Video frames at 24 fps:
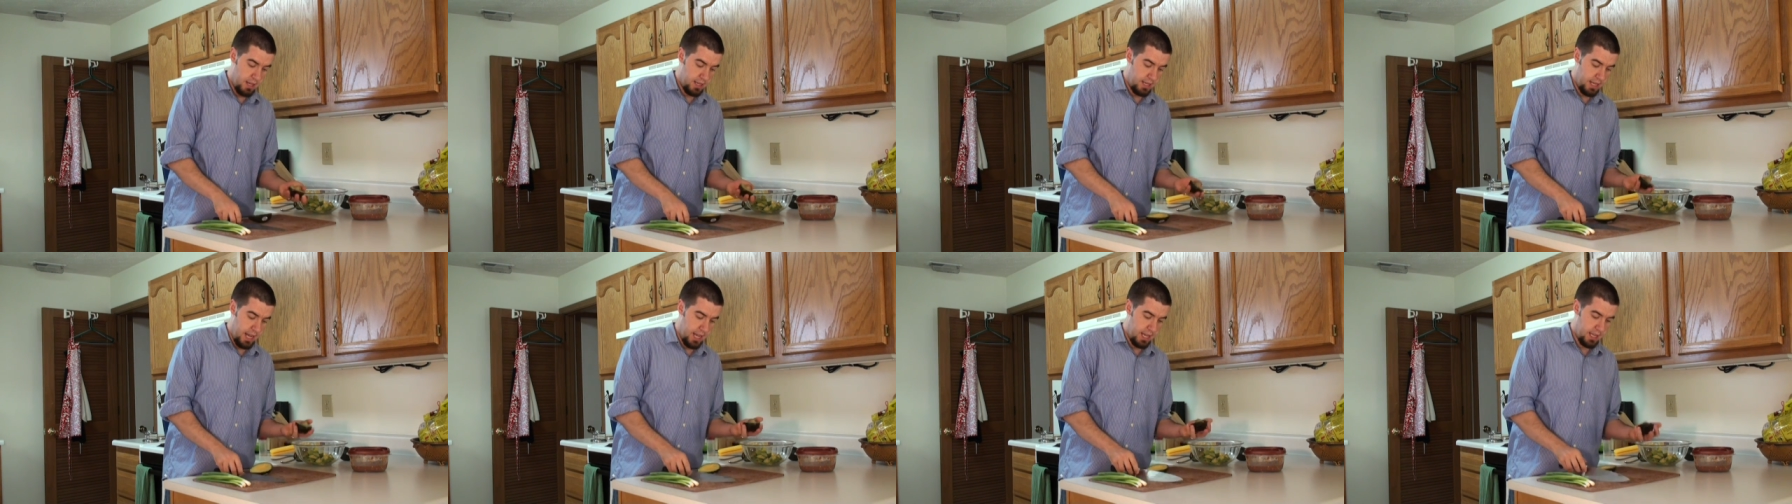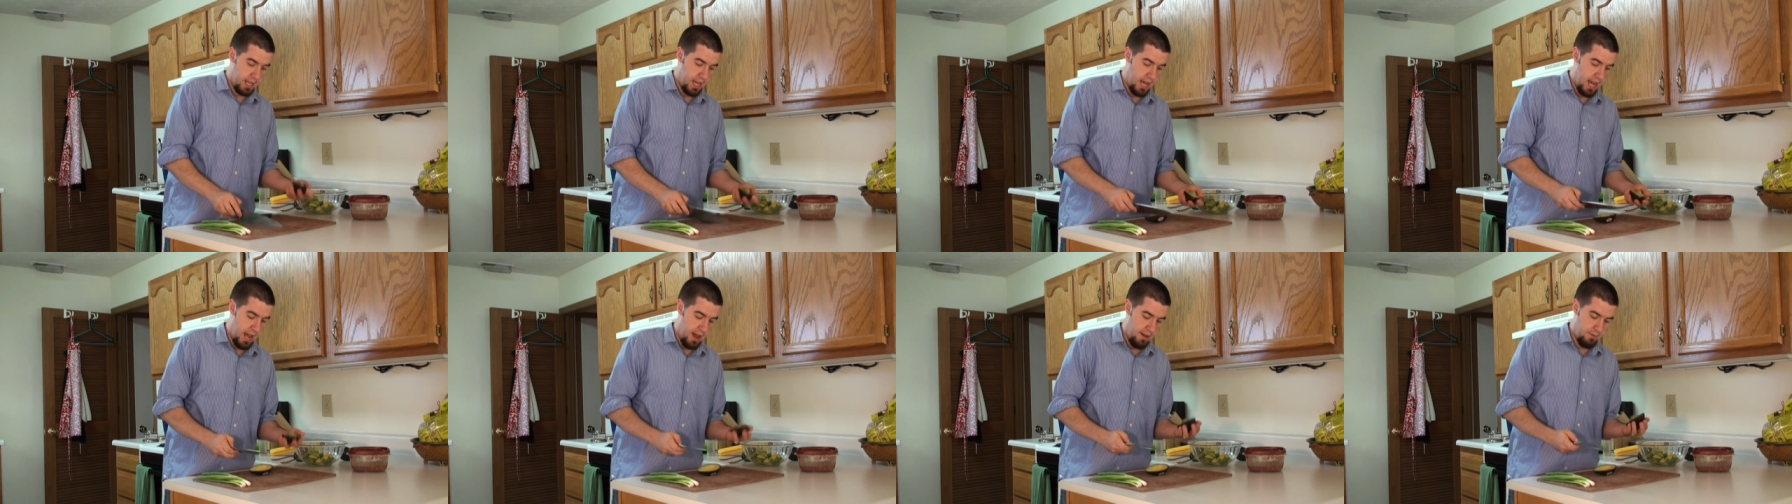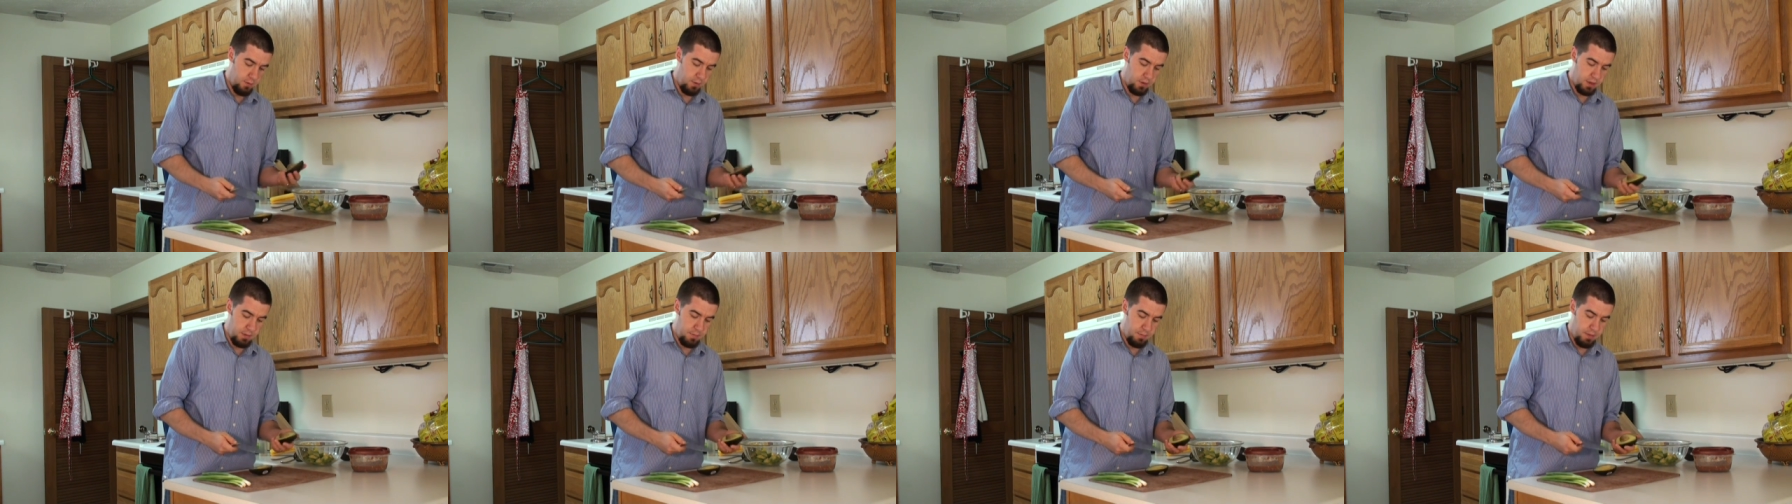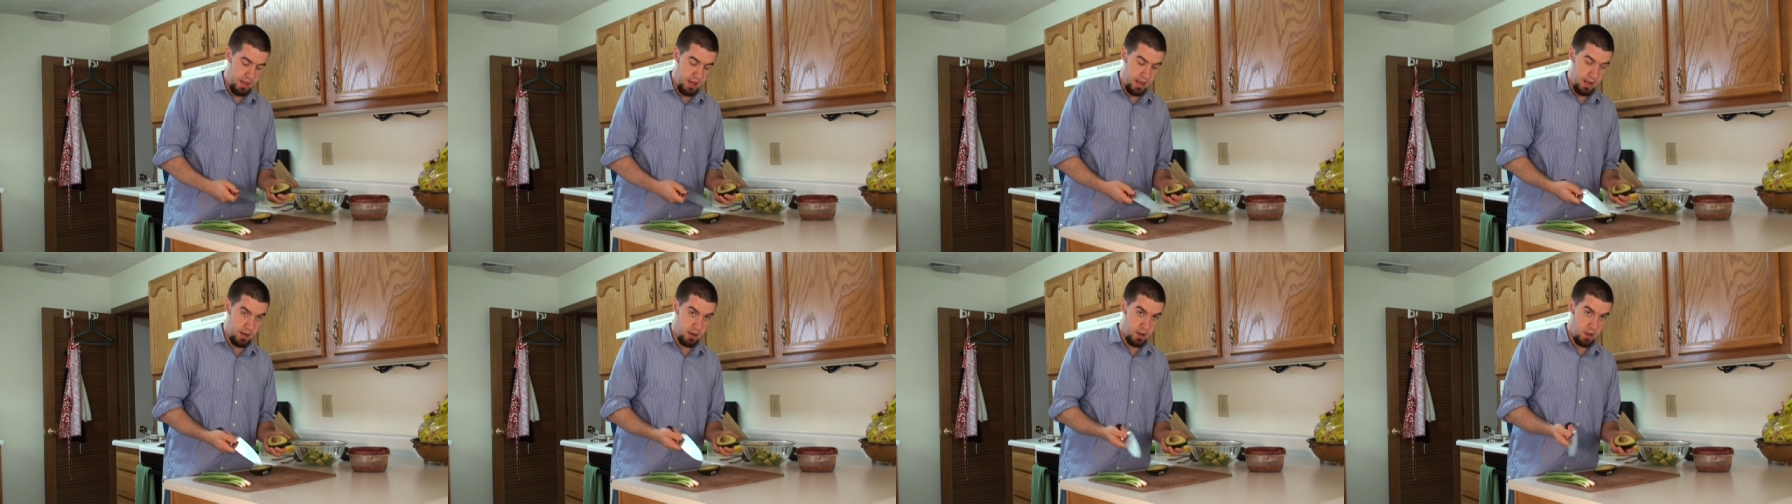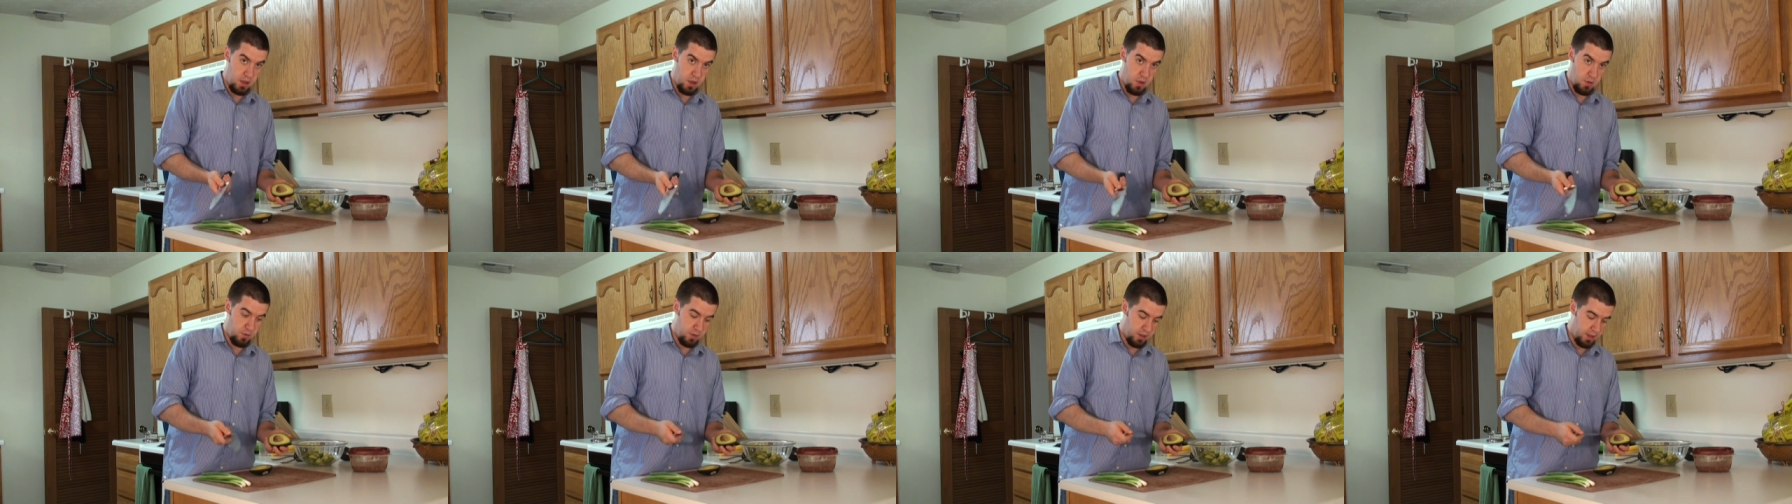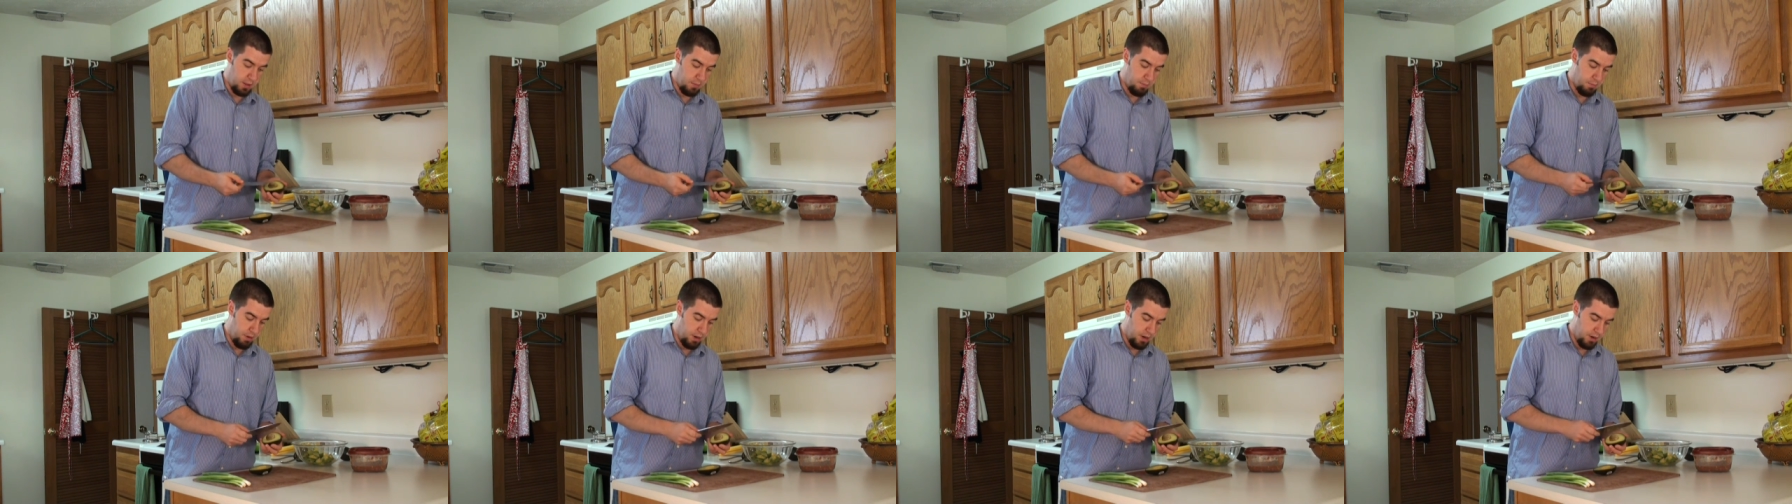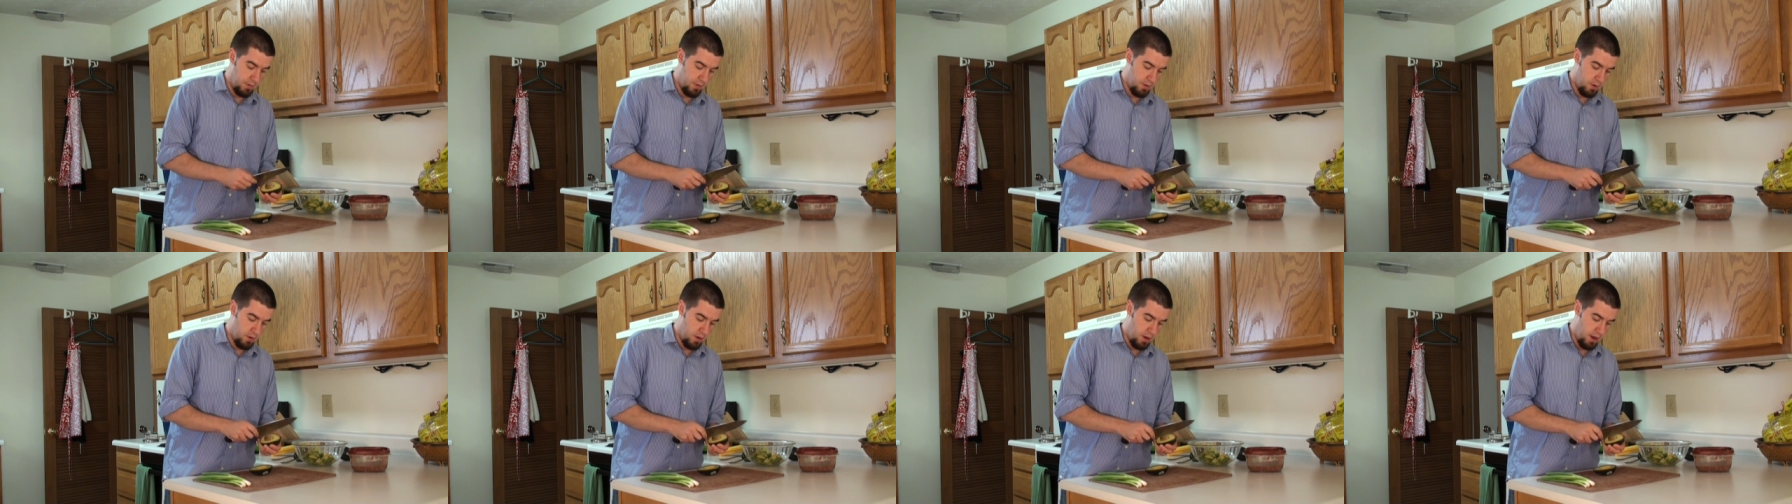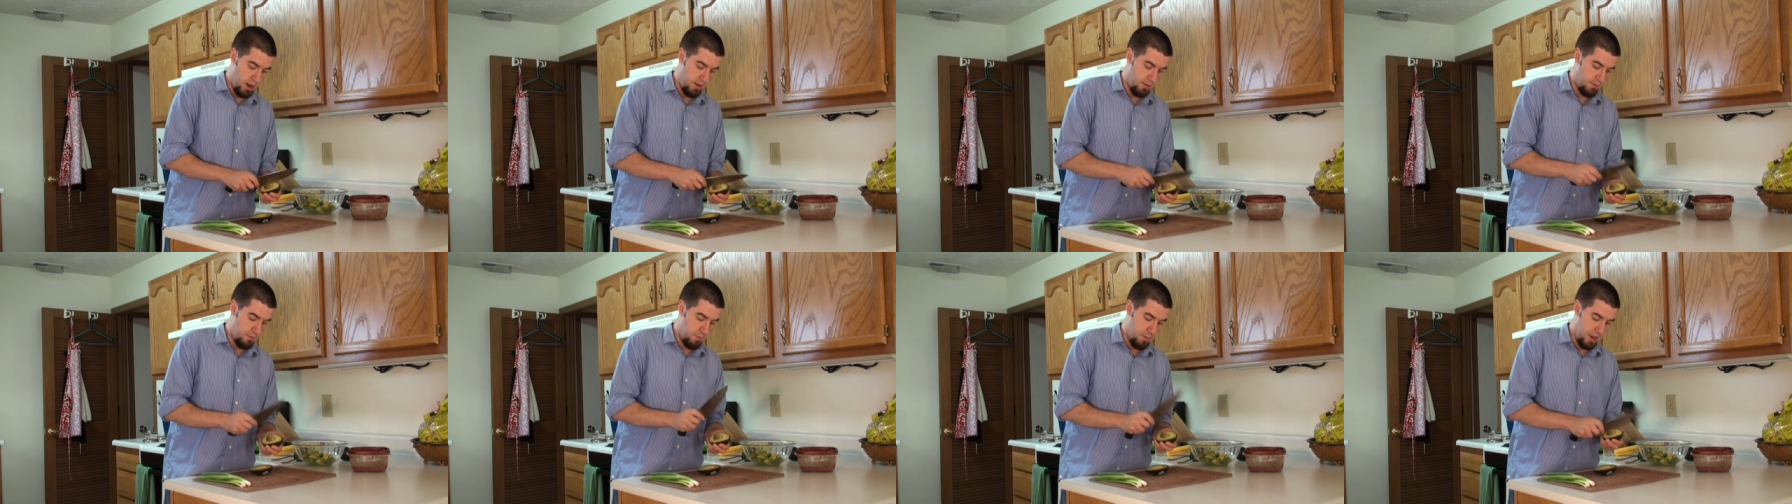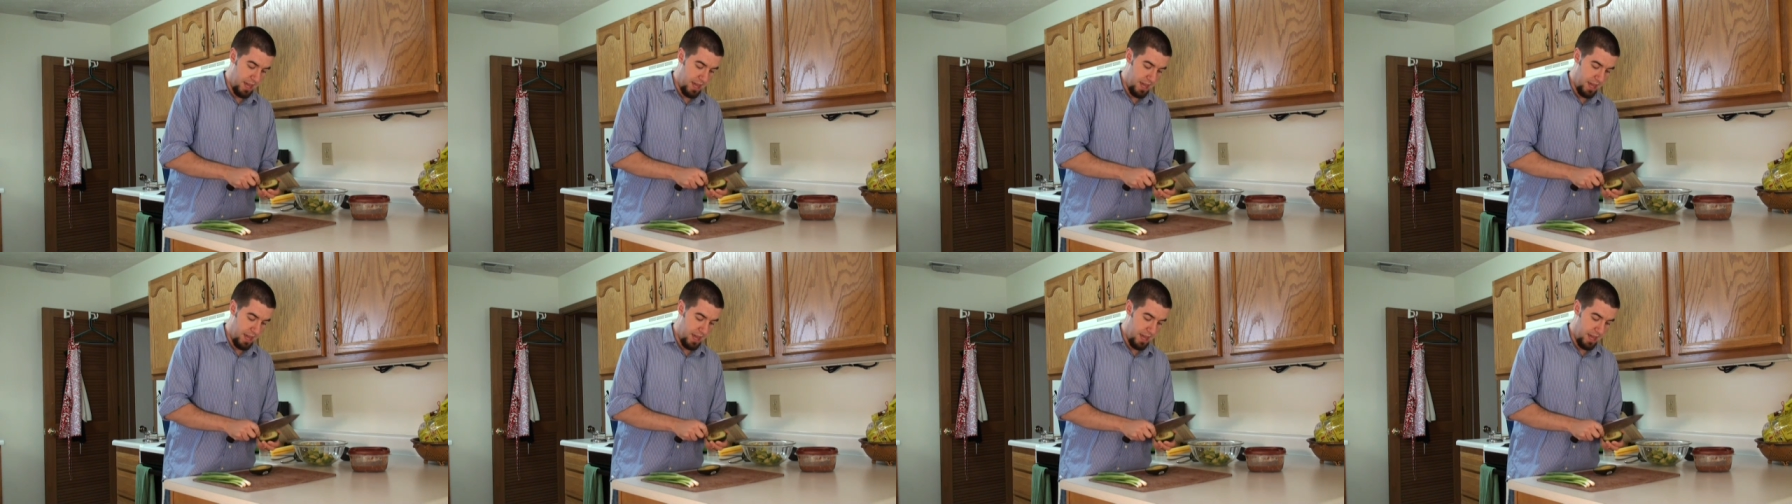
Take the half with the pit, using the butt of your knife,